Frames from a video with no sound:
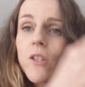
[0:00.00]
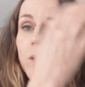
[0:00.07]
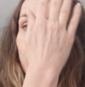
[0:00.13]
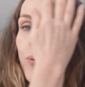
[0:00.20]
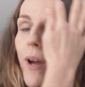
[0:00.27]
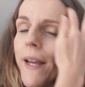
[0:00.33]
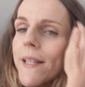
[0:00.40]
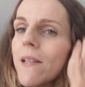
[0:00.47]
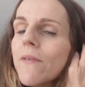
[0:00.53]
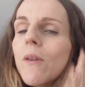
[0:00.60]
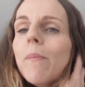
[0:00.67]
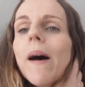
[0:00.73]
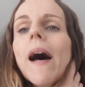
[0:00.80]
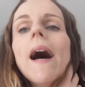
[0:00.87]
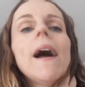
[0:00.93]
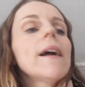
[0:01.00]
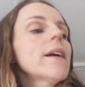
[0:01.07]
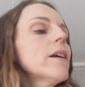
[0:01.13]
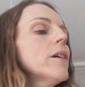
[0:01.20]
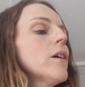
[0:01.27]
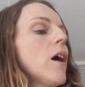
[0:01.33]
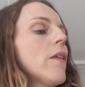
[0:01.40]
price of the bag.
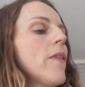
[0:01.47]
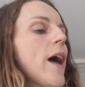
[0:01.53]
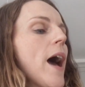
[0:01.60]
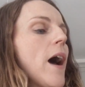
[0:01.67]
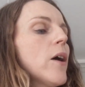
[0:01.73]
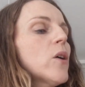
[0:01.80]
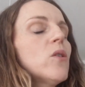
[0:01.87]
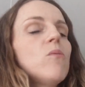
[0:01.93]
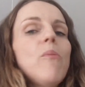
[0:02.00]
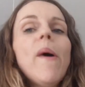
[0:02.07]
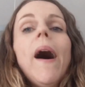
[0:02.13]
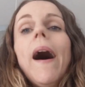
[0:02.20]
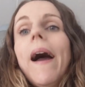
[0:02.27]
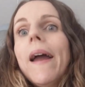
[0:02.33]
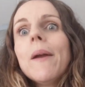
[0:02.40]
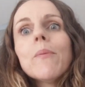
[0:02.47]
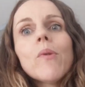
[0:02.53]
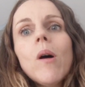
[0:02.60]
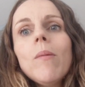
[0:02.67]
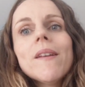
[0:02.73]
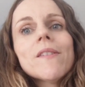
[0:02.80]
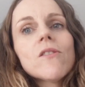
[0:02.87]
Now I could buy
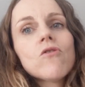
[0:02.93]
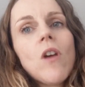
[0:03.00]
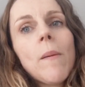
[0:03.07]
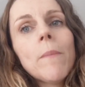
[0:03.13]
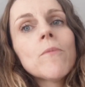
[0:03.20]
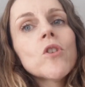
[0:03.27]
probably a strap.